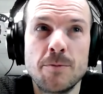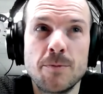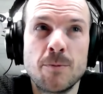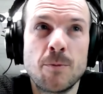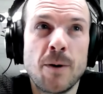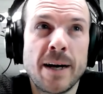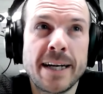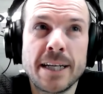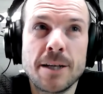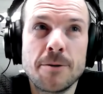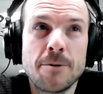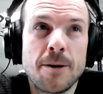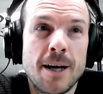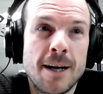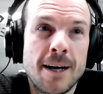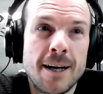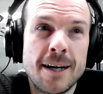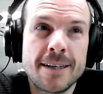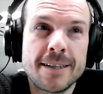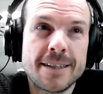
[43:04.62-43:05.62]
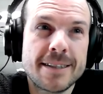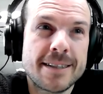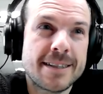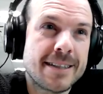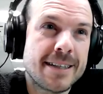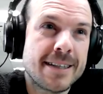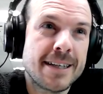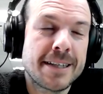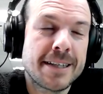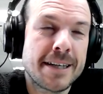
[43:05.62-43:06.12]
when you are
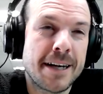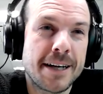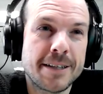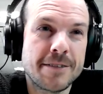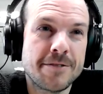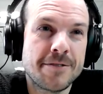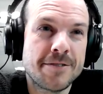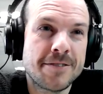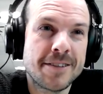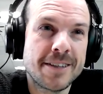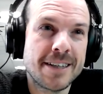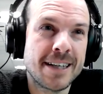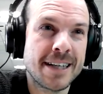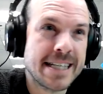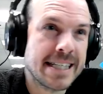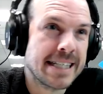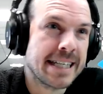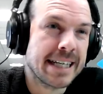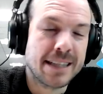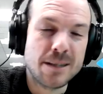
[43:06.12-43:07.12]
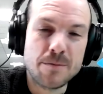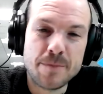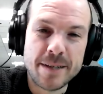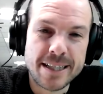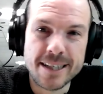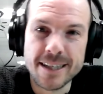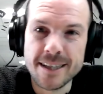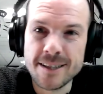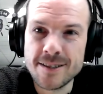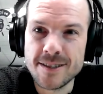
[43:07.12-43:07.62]
kind of leading the
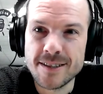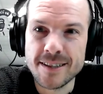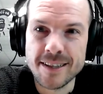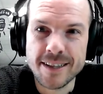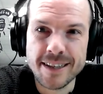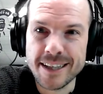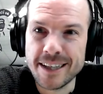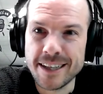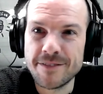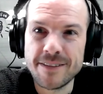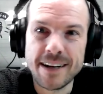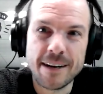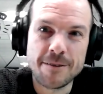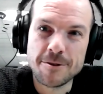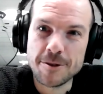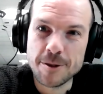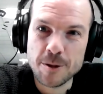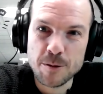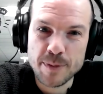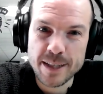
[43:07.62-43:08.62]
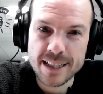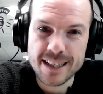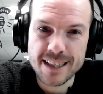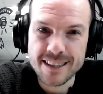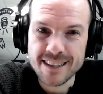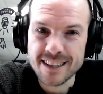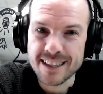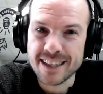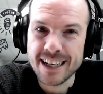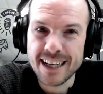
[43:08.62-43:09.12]
business and you're the founder of the
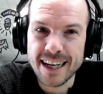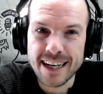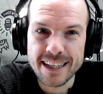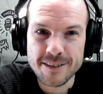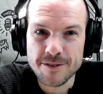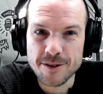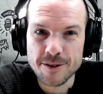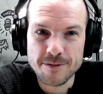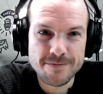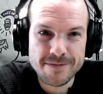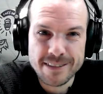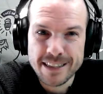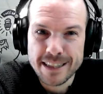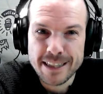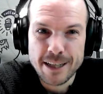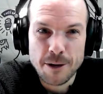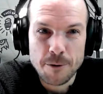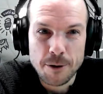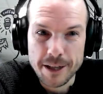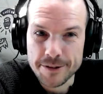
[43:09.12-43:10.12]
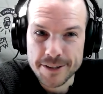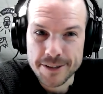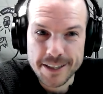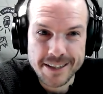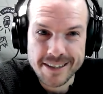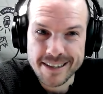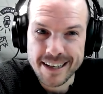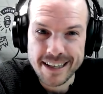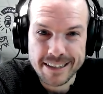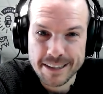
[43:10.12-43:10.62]
business and you kind of no one else is
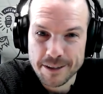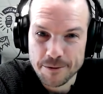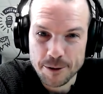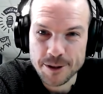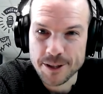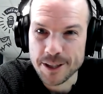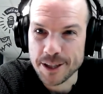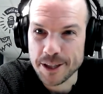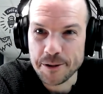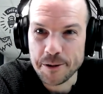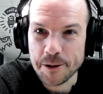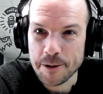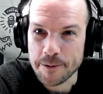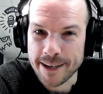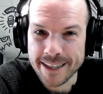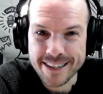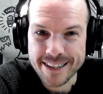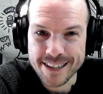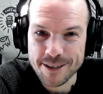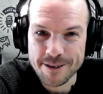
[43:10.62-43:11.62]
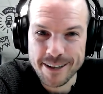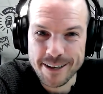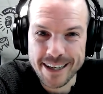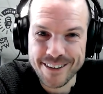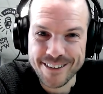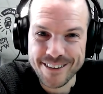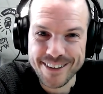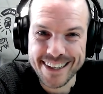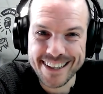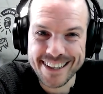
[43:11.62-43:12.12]
telling you what to do or when to do it
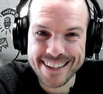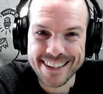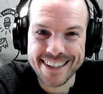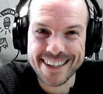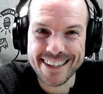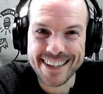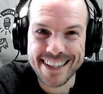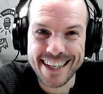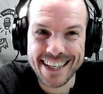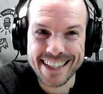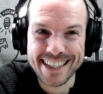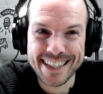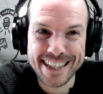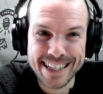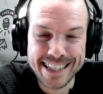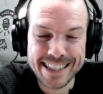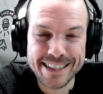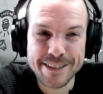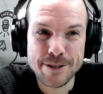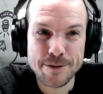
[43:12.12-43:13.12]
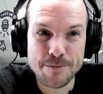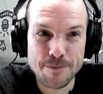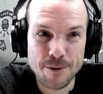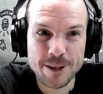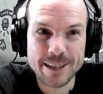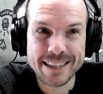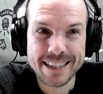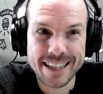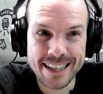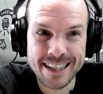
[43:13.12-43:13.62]
or anything like that. You need
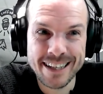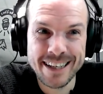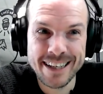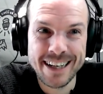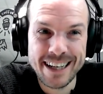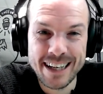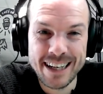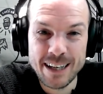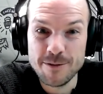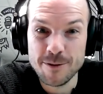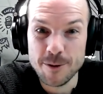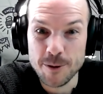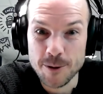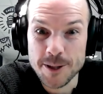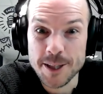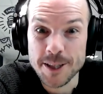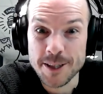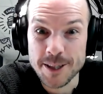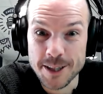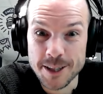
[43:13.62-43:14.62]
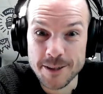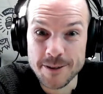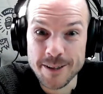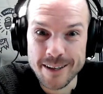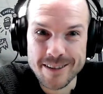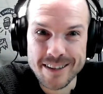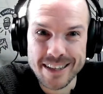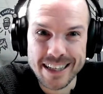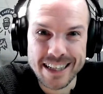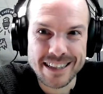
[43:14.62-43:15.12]
someone to force you to do
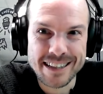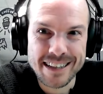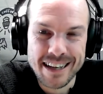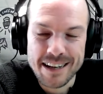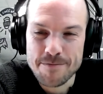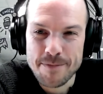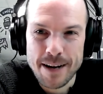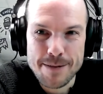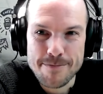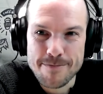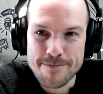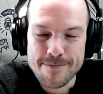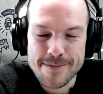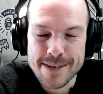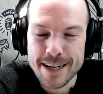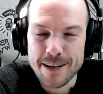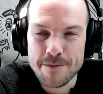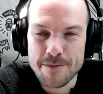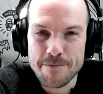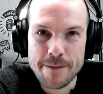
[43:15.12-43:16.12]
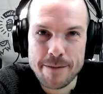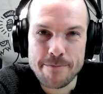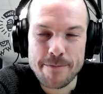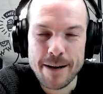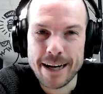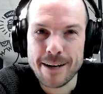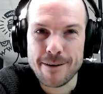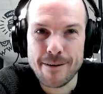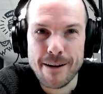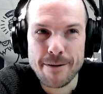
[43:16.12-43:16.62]
those things. Like my, you know, my
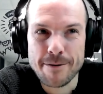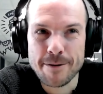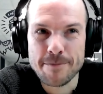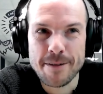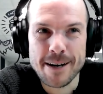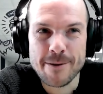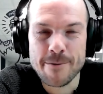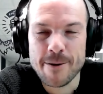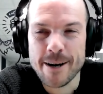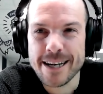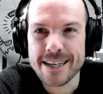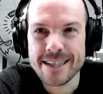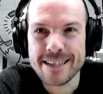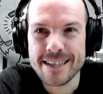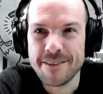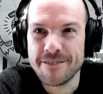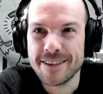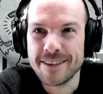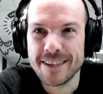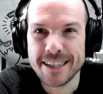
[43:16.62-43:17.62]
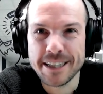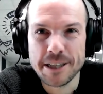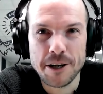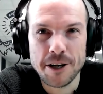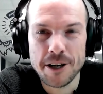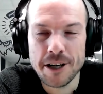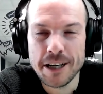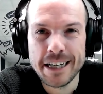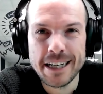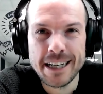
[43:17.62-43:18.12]
background and my way is definitely
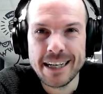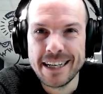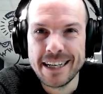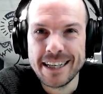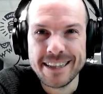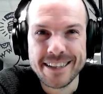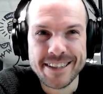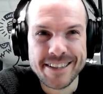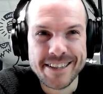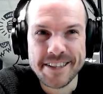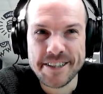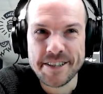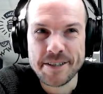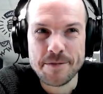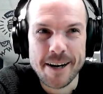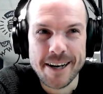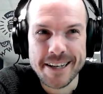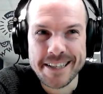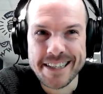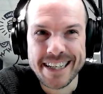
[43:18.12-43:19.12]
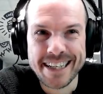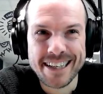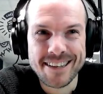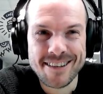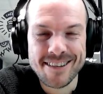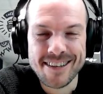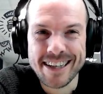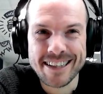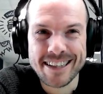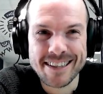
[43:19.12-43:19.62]
not the systemizing
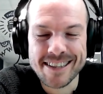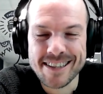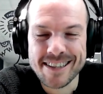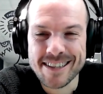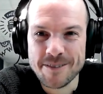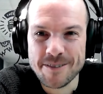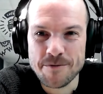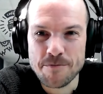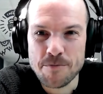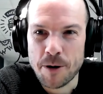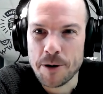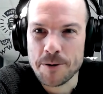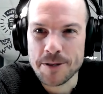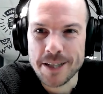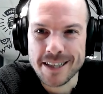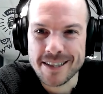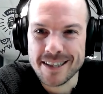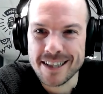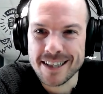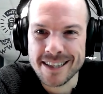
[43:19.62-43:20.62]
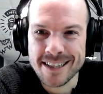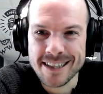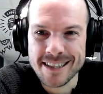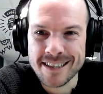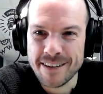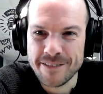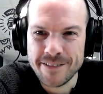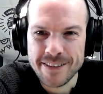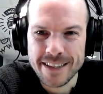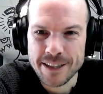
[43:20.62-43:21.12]
things and processes is
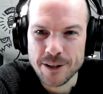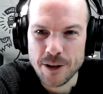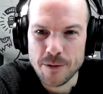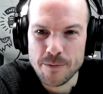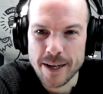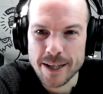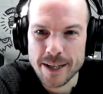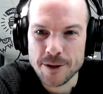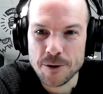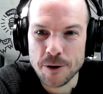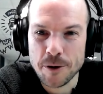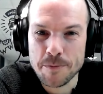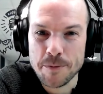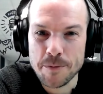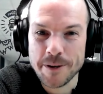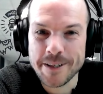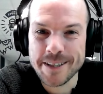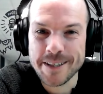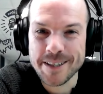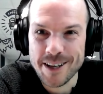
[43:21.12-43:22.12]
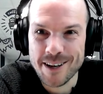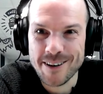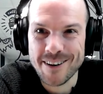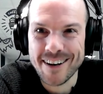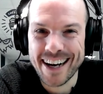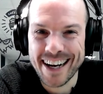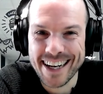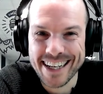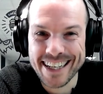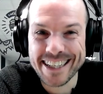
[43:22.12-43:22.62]
definitely not my strong point. So
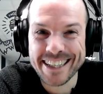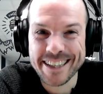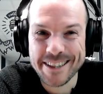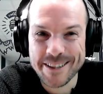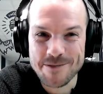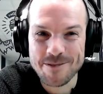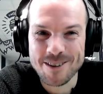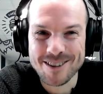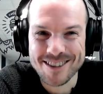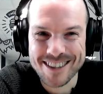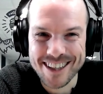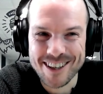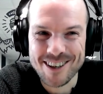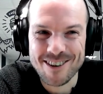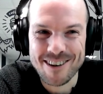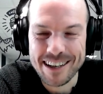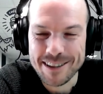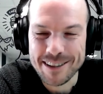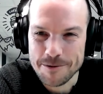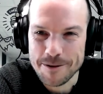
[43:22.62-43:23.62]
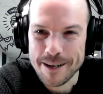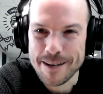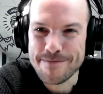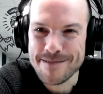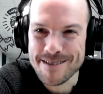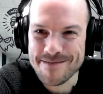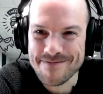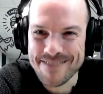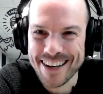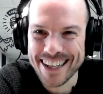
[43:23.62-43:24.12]
I needed someone to crack the whip
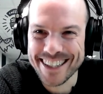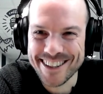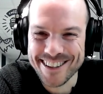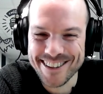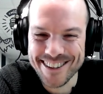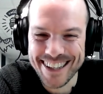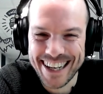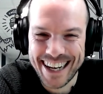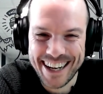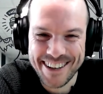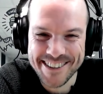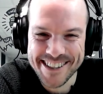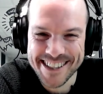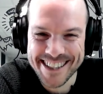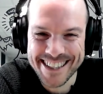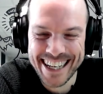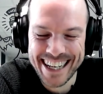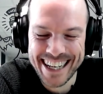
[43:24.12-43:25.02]
and make sure that I was